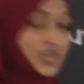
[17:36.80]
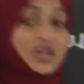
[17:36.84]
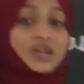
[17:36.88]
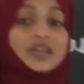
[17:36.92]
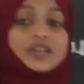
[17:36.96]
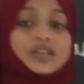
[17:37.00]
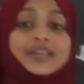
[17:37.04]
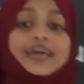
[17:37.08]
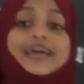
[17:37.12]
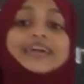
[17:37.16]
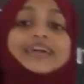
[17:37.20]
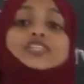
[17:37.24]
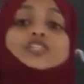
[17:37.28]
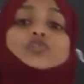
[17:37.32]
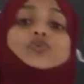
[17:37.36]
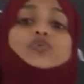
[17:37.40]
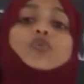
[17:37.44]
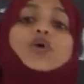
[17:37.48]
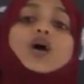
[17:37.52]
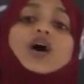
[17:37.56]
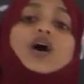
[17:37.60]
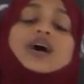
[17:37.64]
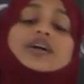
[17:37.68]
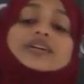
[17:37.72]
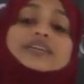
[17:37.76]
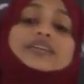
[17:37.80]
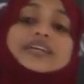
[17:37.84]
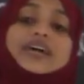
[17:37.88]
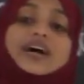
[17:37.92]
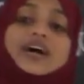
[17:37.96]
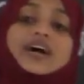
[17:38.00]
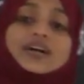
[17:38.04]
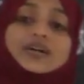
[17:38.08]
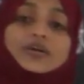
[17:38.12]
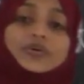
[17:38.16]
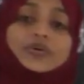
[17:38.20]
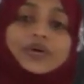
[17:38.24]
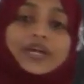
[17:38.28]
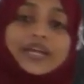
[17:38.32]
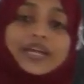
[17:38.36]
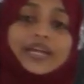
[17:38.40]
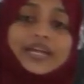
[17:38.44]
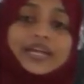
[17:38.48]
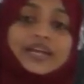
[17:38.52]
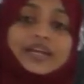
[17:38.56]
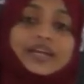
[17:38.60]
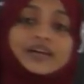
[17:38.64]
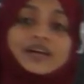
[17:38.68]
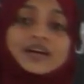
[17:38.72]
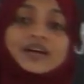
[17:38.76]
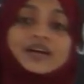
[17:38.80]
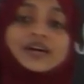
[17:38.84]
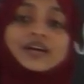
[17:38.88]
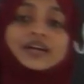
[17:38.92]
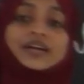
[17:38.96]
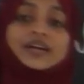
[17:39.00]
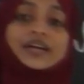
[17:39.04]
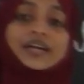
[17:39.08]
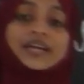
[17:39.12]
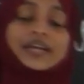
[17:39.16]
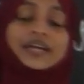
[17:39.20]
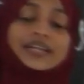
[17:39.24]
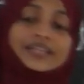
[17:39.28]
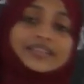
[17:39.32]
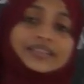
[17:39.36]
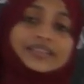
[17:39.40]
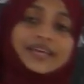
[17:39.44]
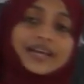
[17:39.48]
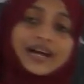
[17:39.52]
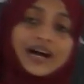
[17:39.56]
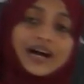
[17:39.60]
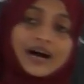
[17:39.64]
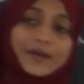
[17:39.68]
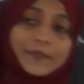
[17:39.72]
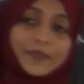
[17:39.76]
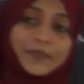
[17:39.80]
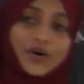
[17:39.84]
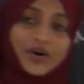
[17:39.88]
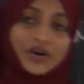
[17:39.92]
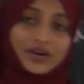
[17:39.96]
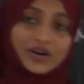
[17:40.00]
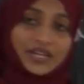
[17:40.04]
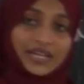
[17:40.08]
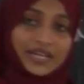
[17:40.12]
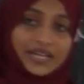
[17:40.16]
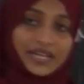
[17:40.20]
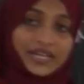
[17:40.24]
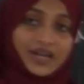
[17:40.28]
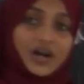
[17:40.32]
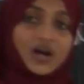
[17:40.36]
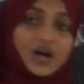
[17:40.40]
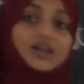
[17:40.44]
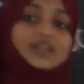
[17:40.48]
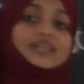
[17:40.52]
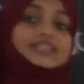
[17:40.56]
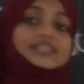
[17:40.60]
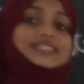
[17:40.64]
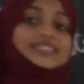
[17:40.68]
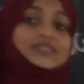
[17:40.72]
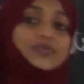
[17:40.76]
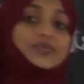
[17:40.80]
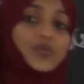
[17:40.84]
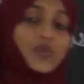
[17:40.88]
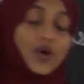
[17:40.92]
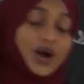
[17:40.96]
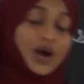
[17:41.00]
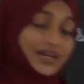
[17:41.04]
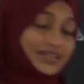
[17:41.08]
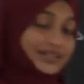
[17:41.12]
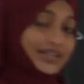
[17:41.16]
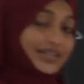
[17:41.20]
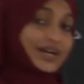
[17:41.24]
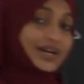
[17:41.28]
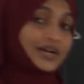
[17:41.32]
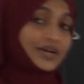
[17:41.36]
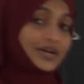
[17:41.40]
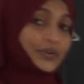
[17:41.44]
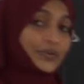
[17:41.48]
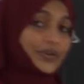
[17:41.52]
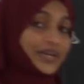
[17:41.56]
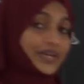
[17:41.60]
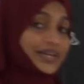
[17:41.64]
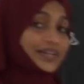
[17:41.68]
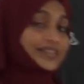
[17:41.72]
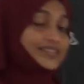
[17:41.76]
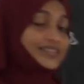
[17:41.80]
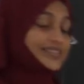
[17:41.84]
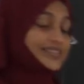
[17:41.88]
Next, what they are doing in their body, or else what they are doing